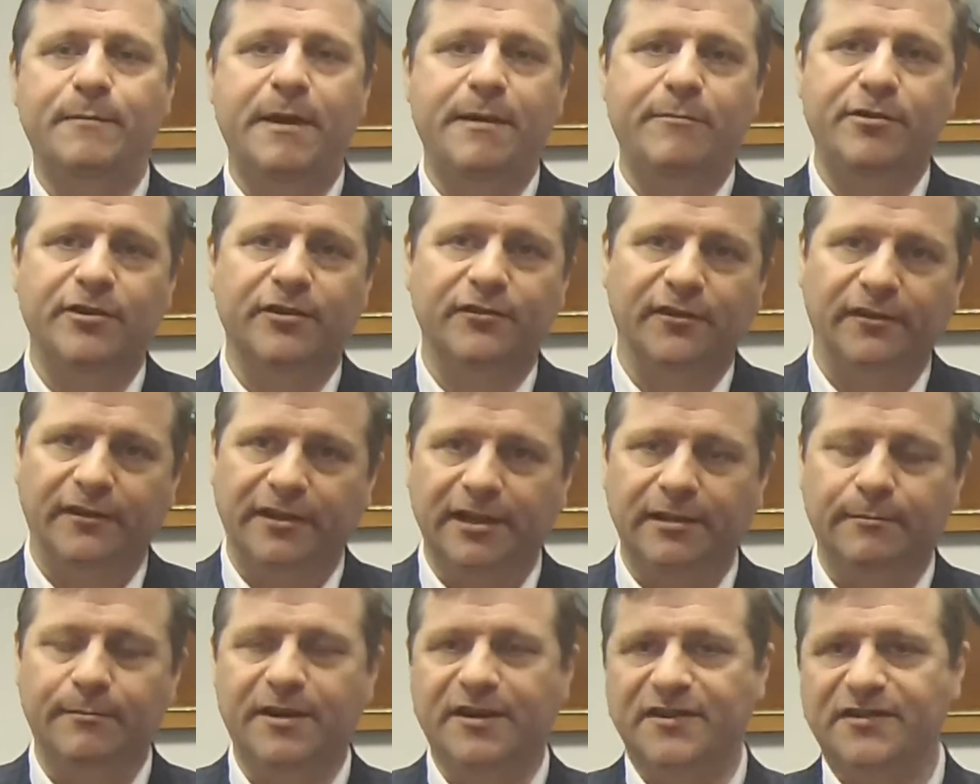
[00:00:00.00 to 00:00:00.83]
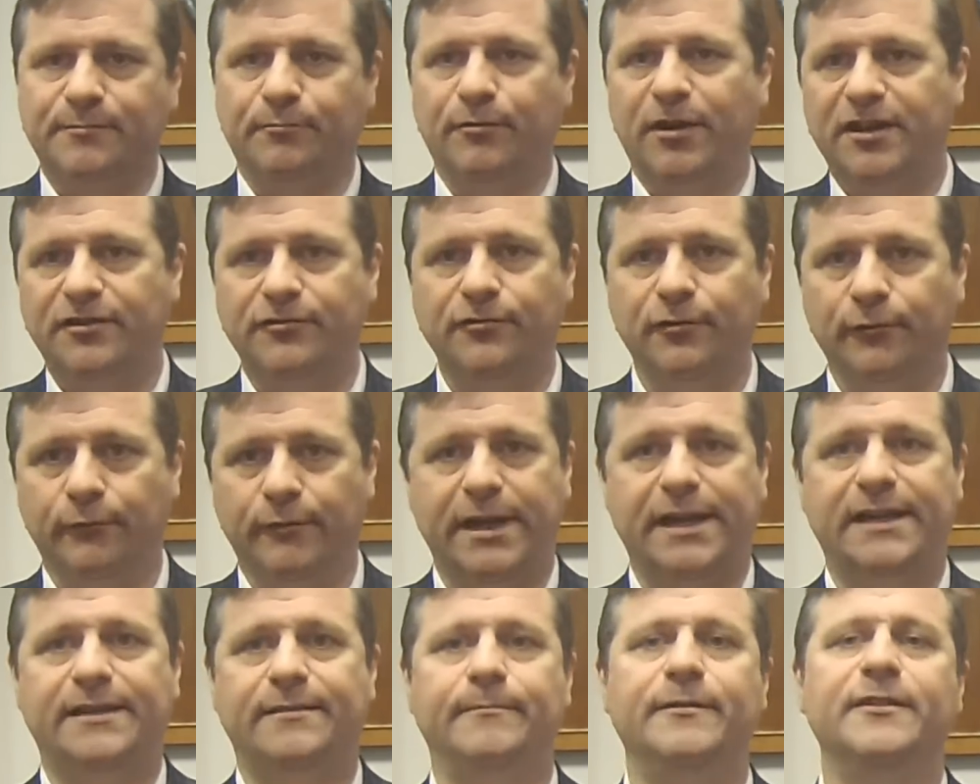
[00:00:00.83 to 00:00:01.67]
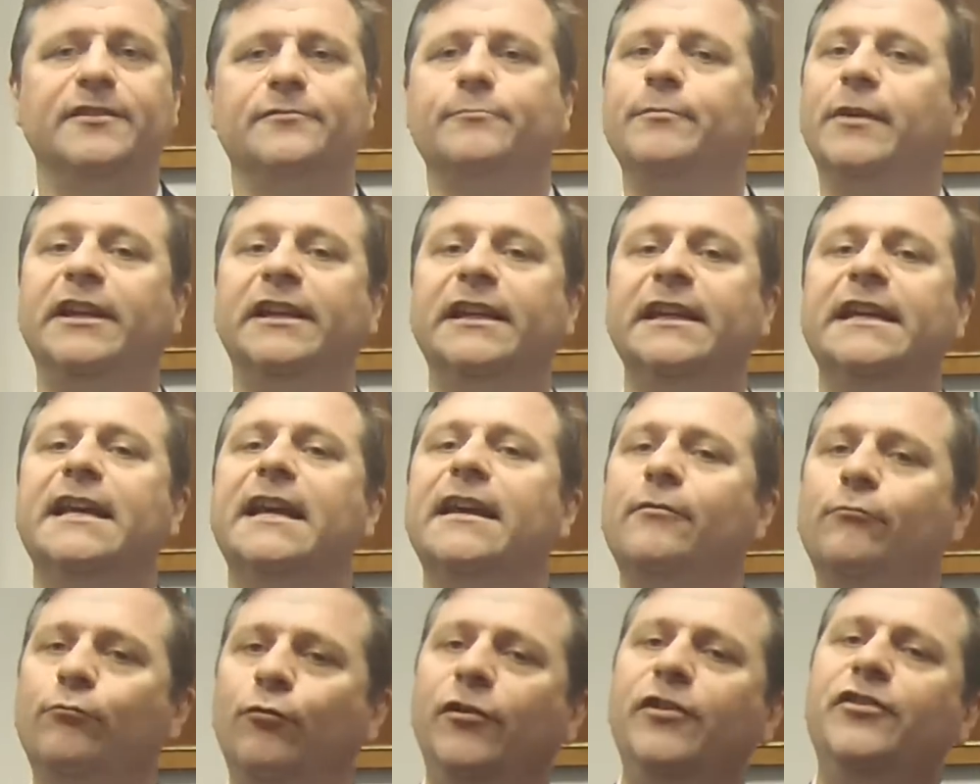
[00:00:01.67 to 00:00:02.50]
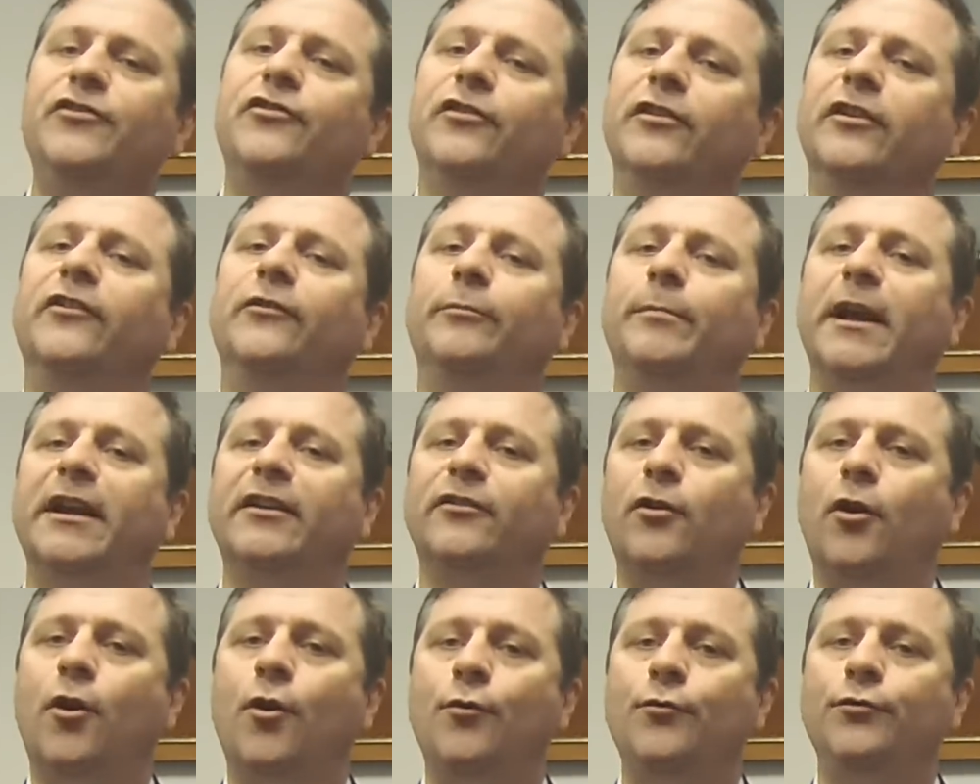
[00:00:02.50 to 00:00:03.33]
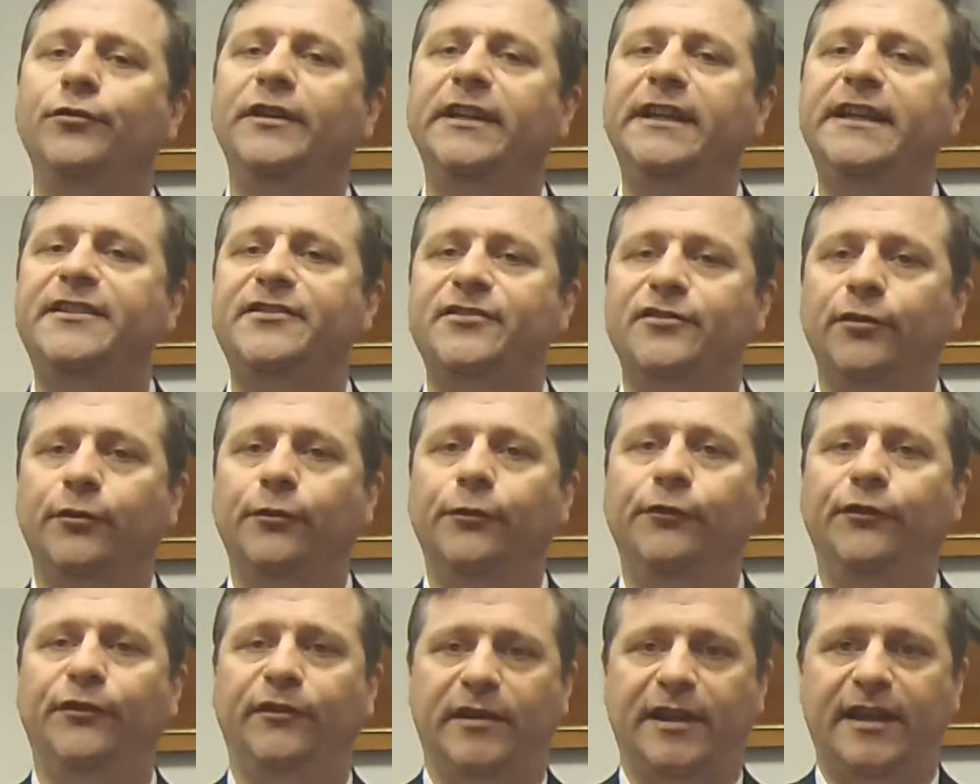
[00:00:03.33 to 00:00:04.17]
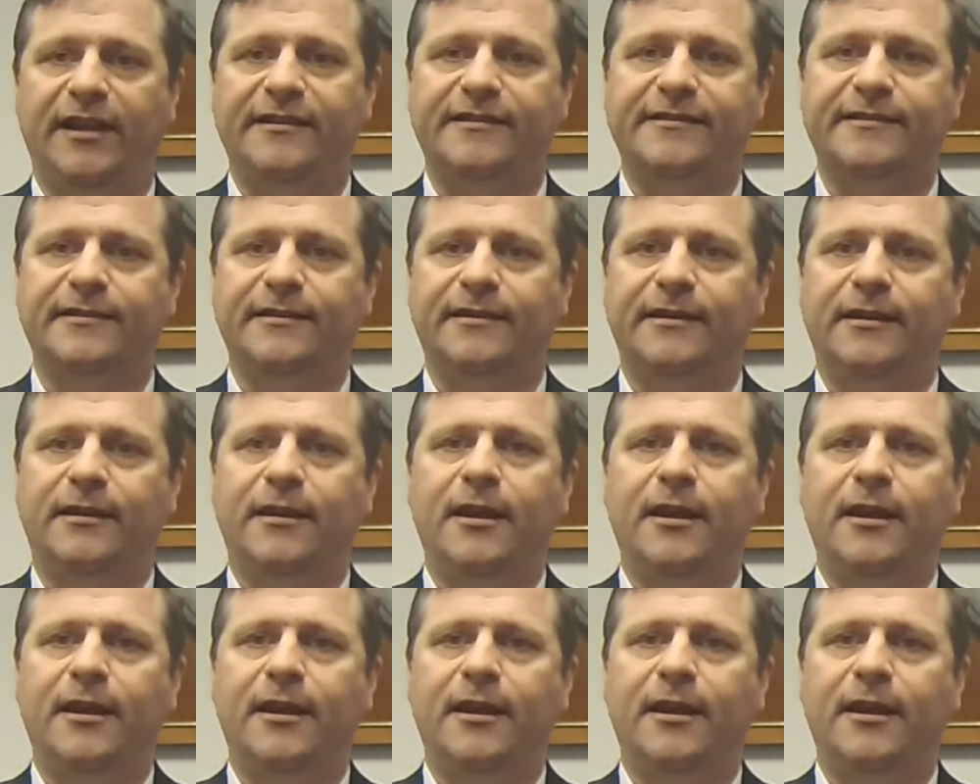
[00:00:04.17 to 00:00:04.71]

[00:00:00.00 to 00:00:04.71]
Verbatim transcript: Maybe there's a little bit of spread due to randomness, but we should expect only two slits.